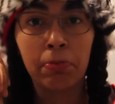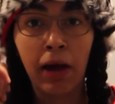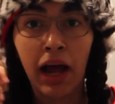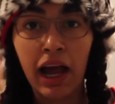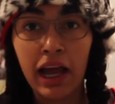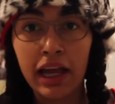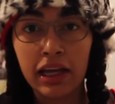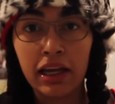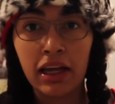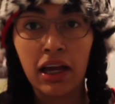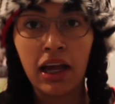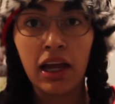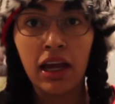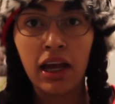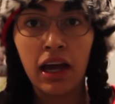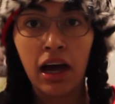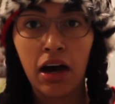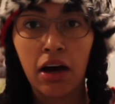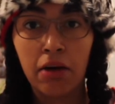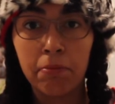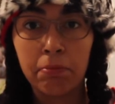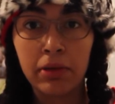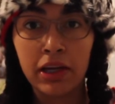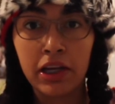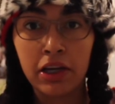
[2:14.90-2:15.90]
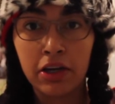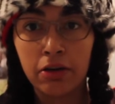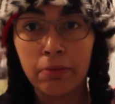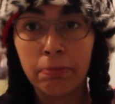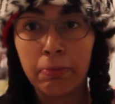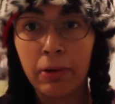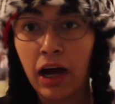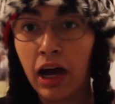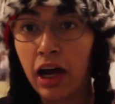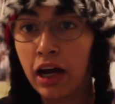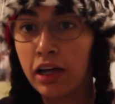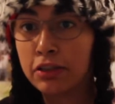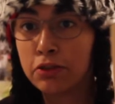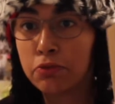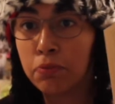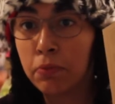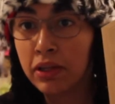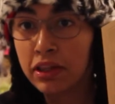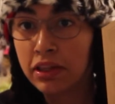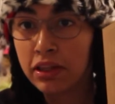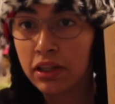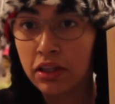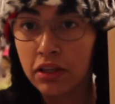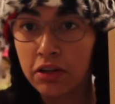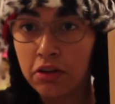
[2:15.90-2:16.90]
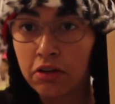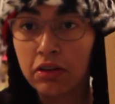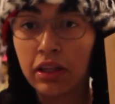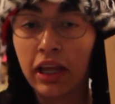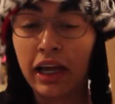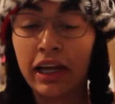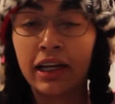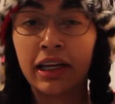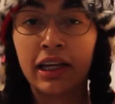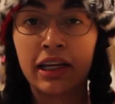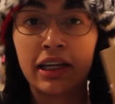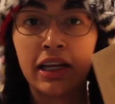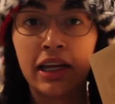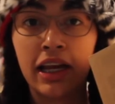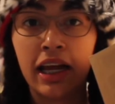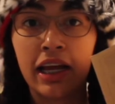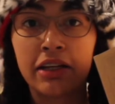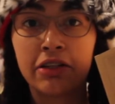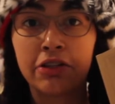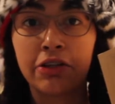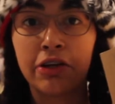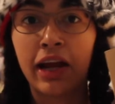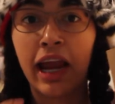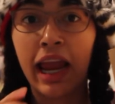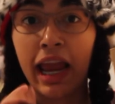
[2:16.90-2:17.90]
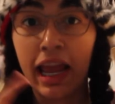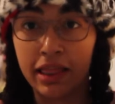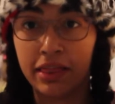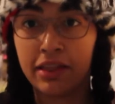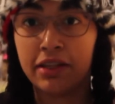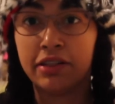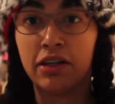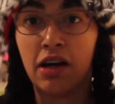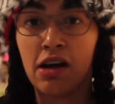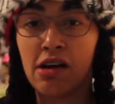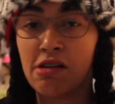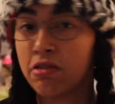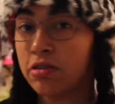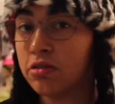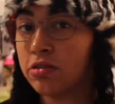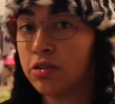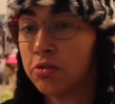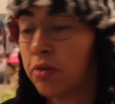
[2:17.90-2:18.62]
my um, ear pods with the little lightning connector and the dongle,